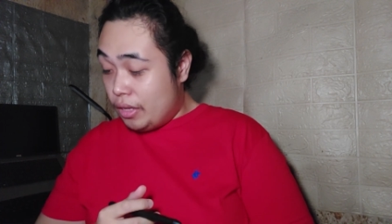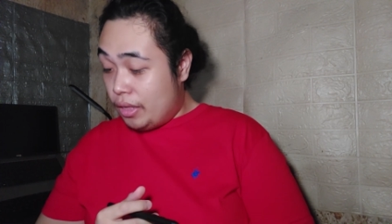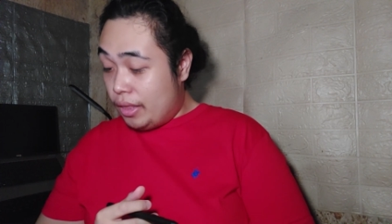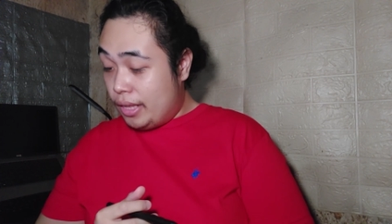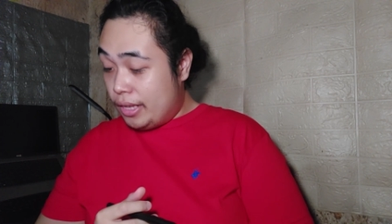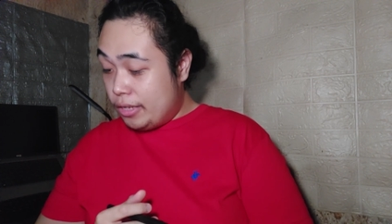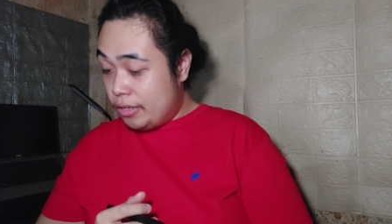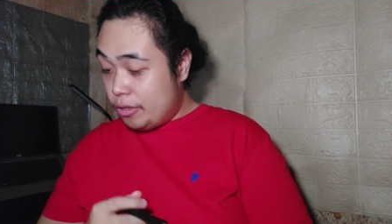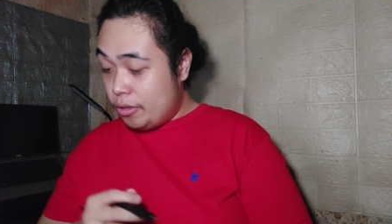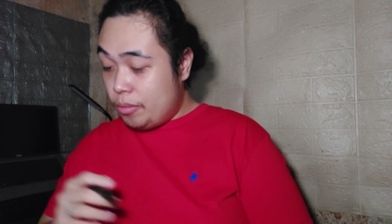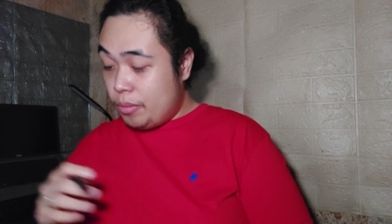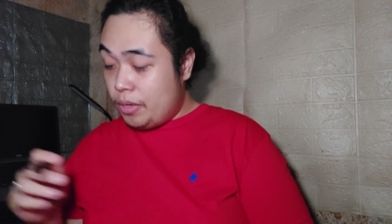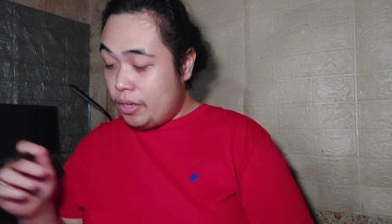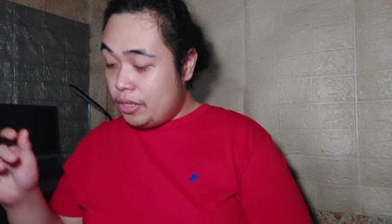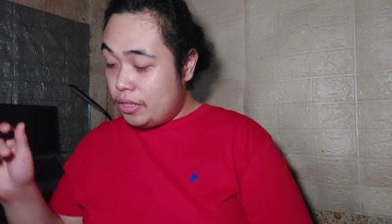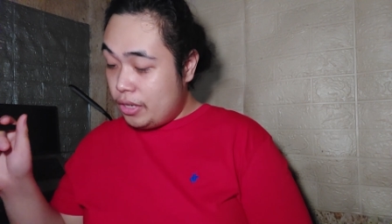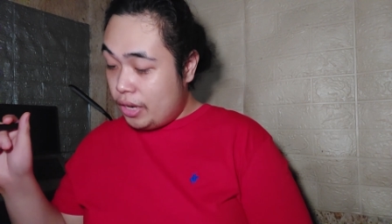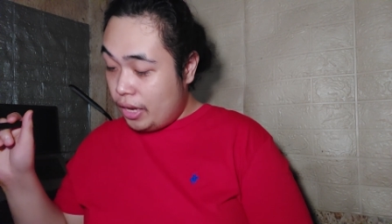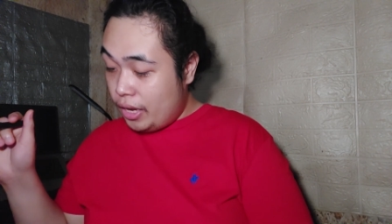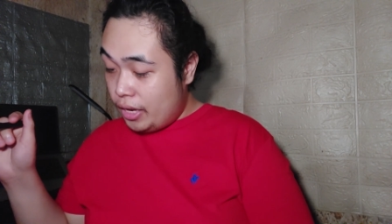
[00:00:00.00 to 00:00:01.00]
Thank you so
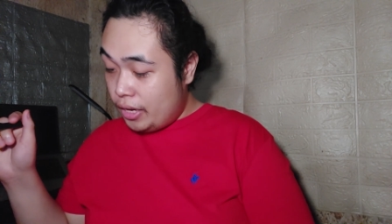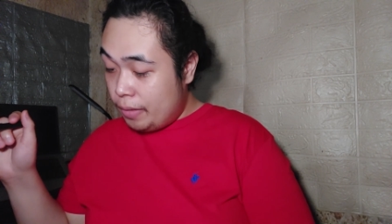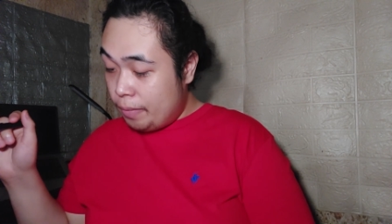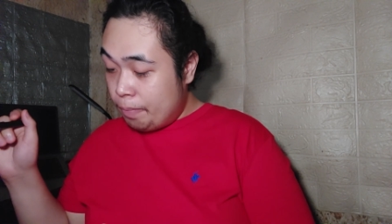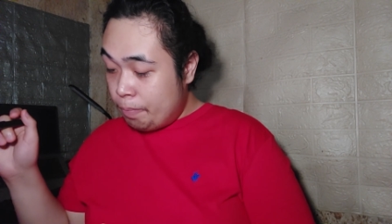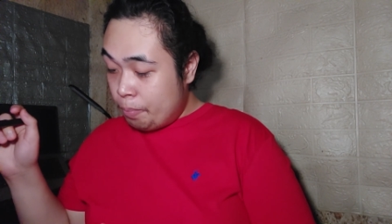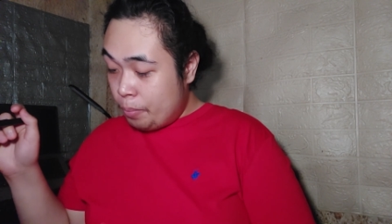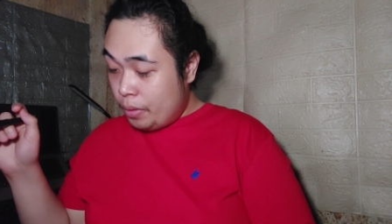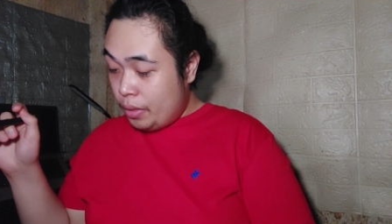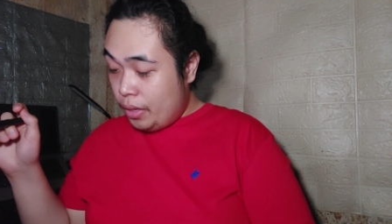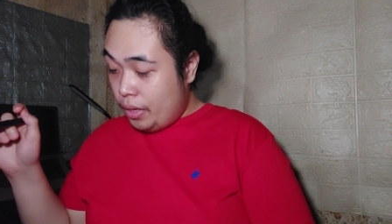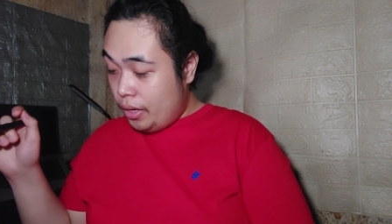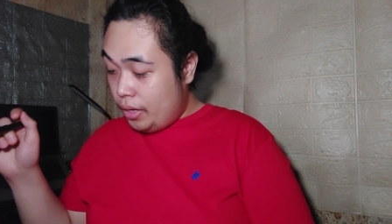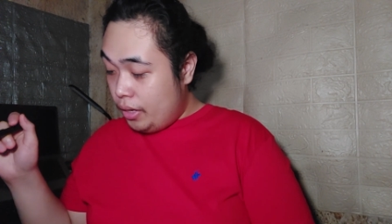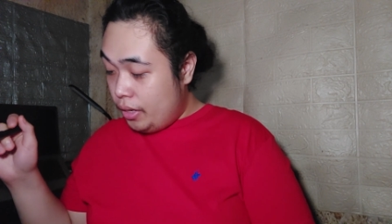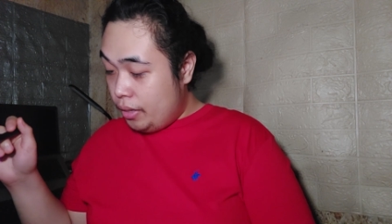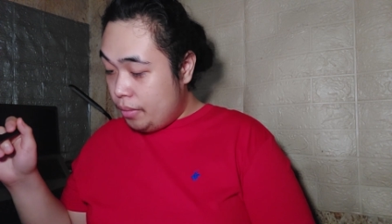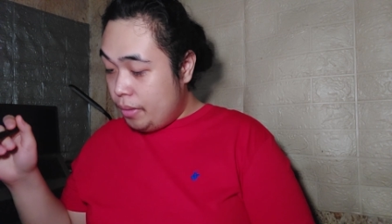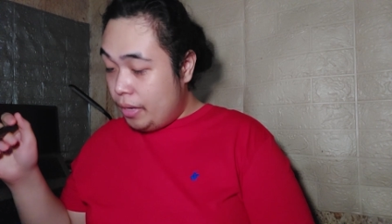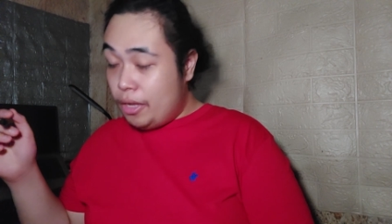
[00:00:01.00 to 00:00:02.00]
much. And
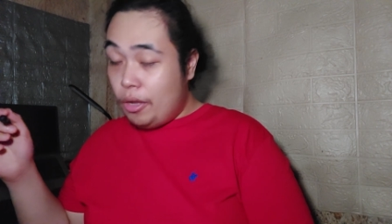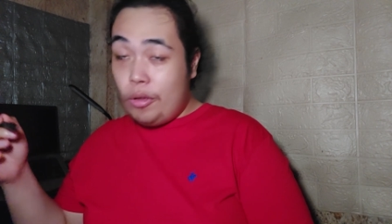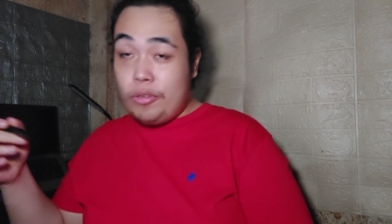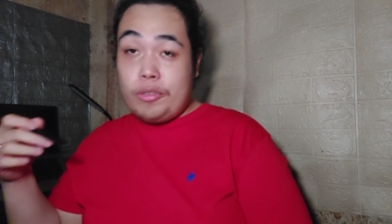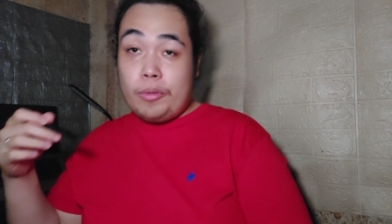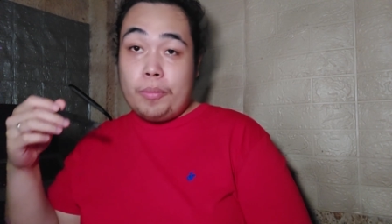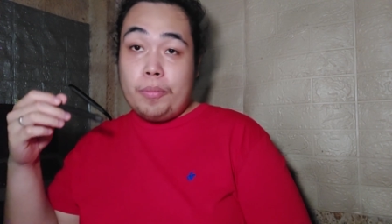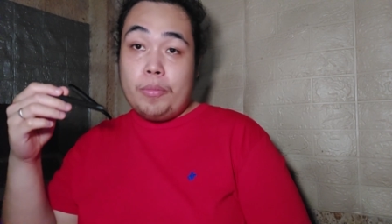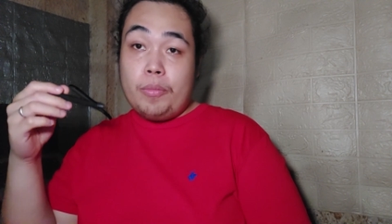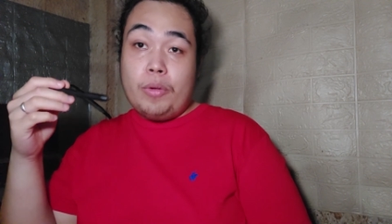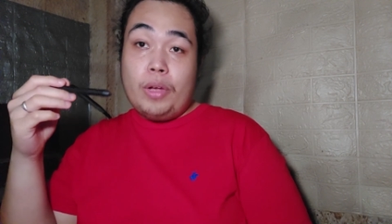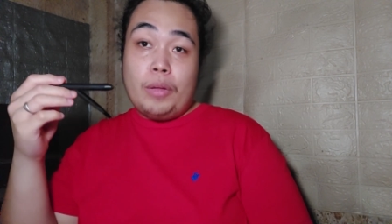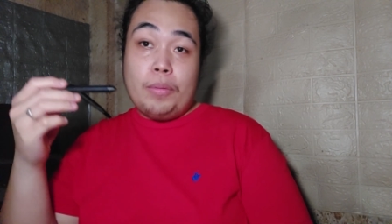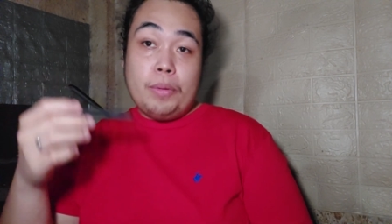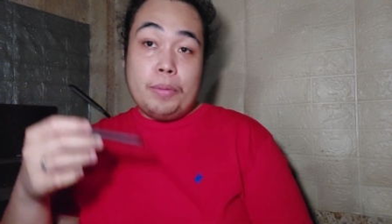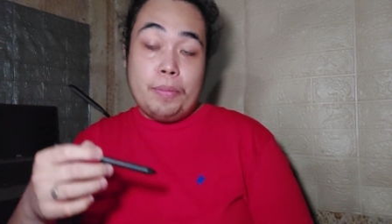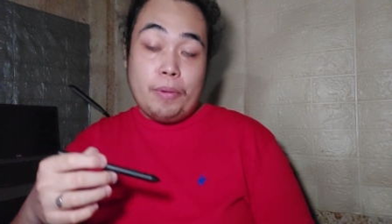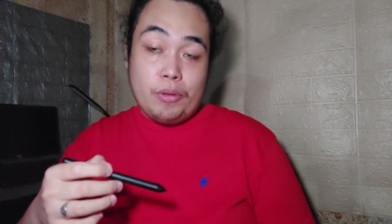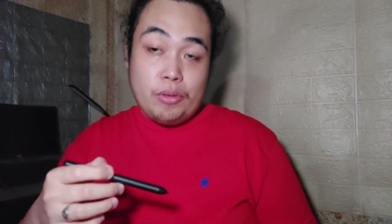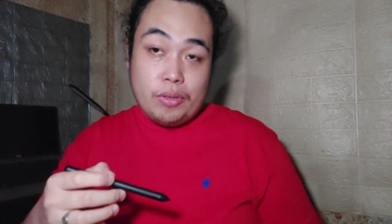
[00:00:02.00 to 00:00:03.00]
um, I also I'll
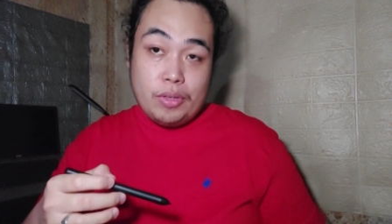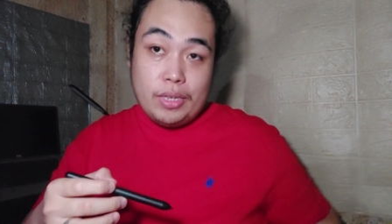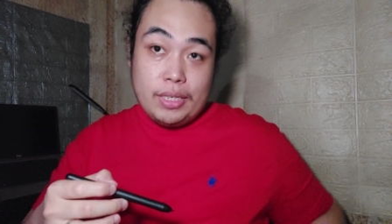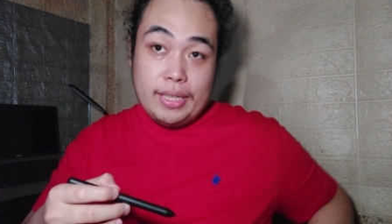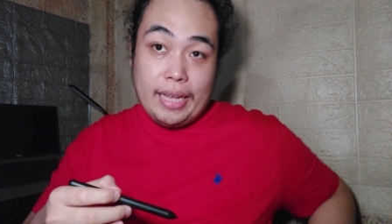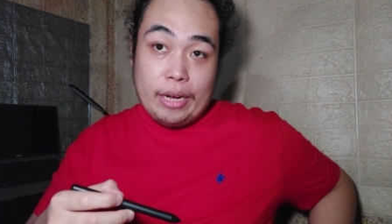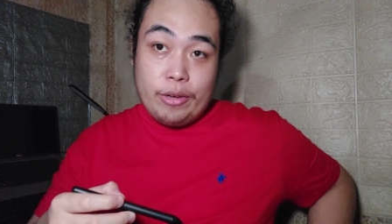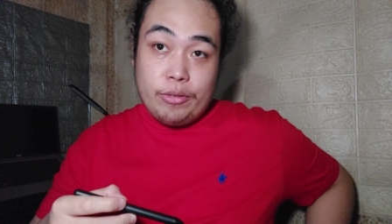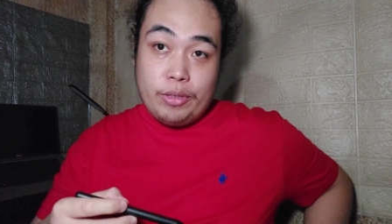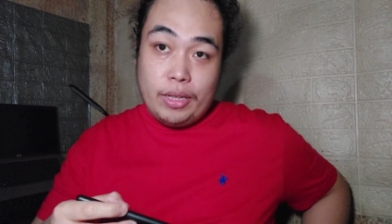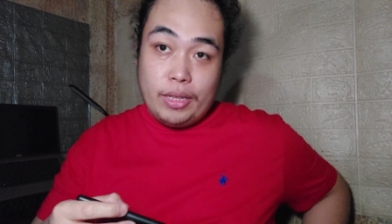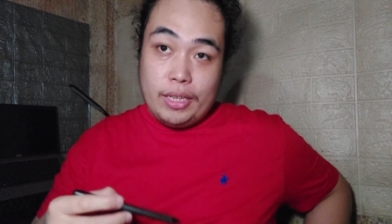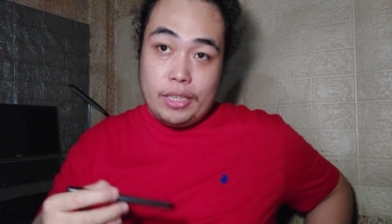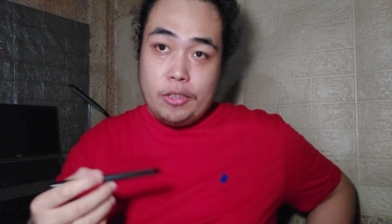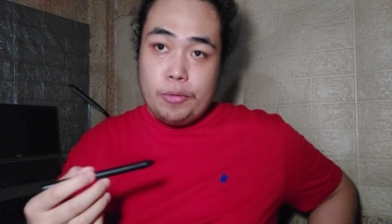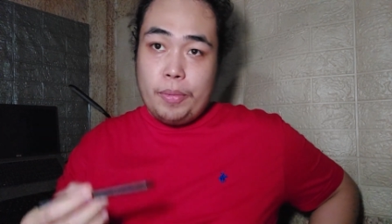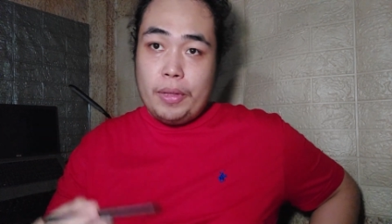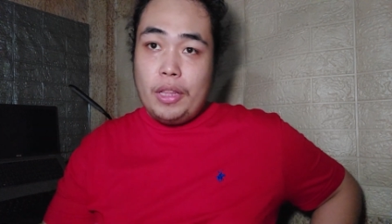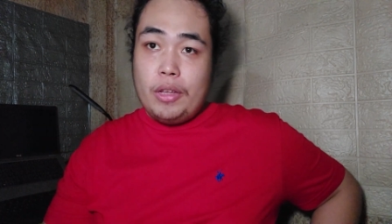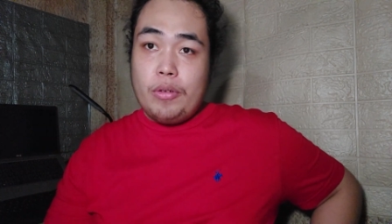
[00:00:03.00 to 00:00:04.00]
be posting down the
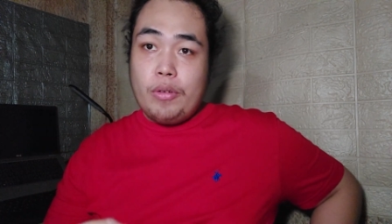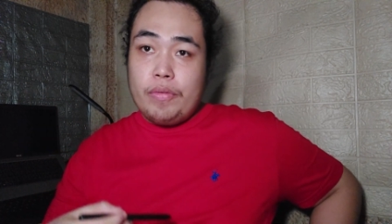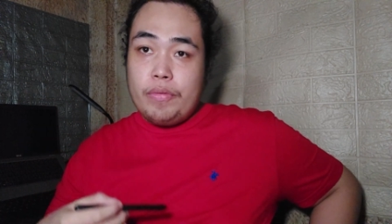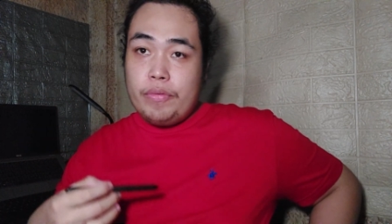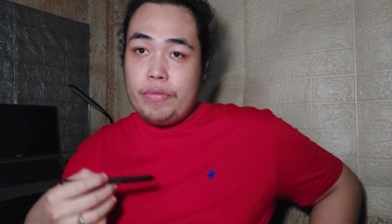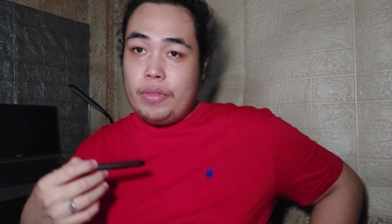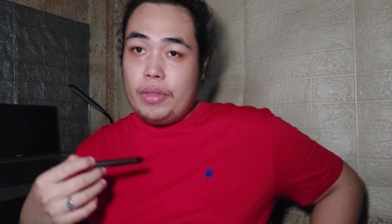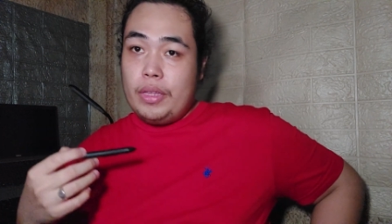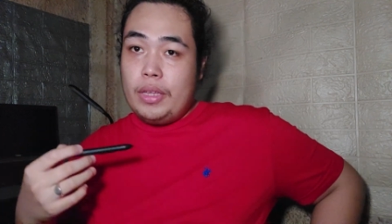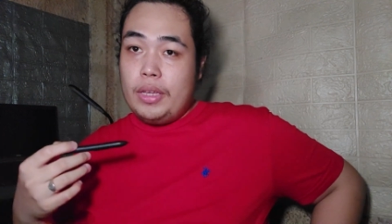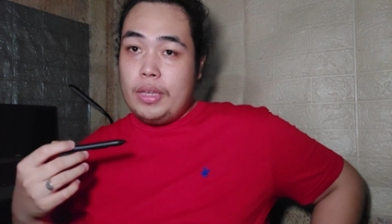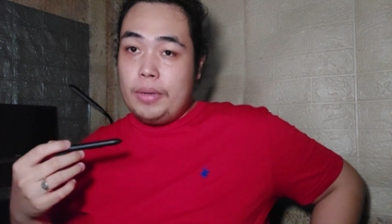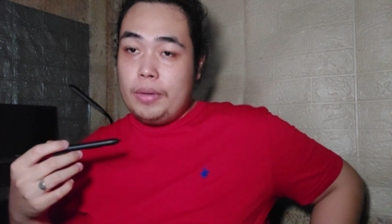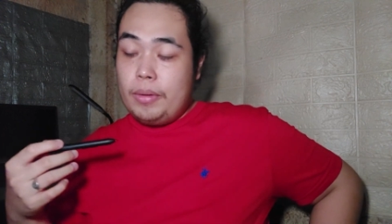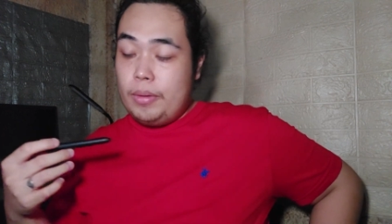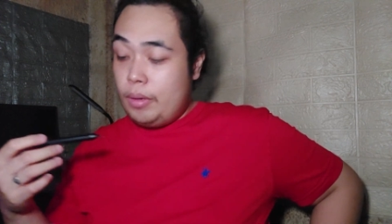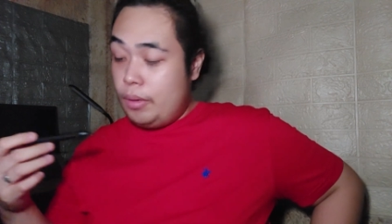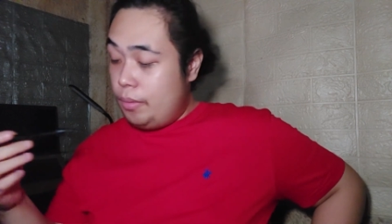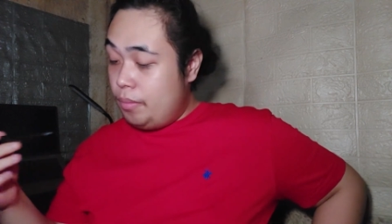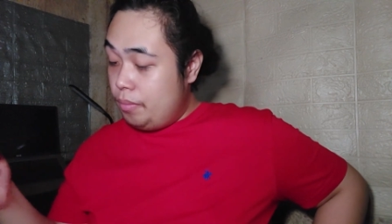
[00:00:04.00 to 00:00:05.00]
links below of
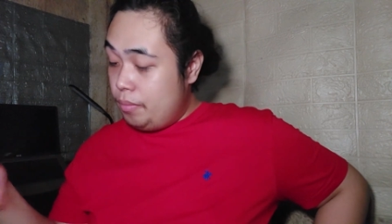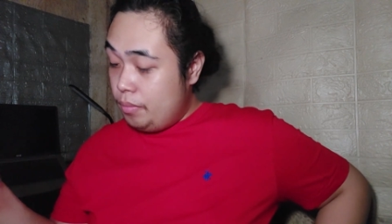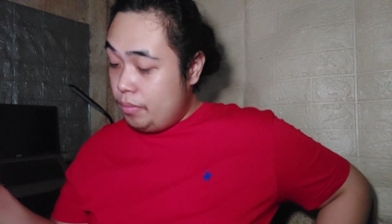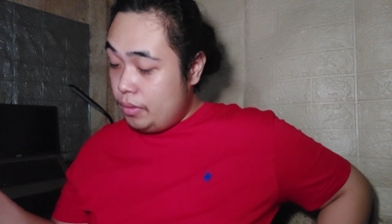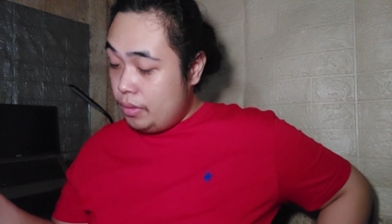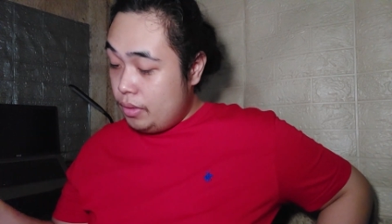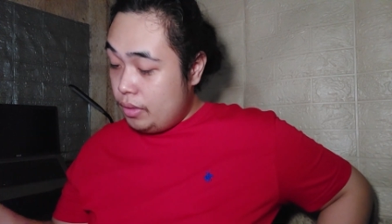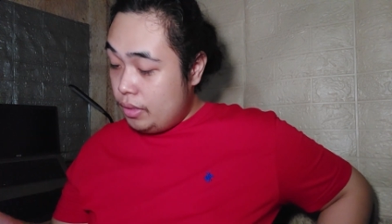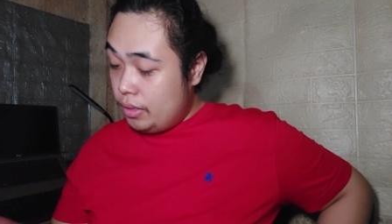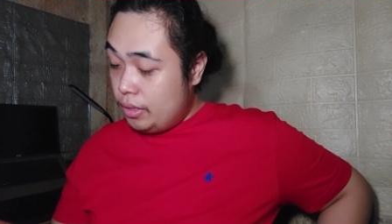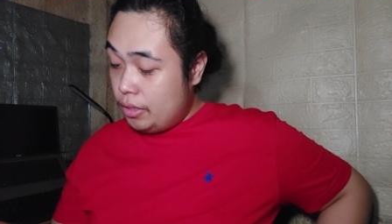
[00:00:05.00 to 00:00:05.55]
the um,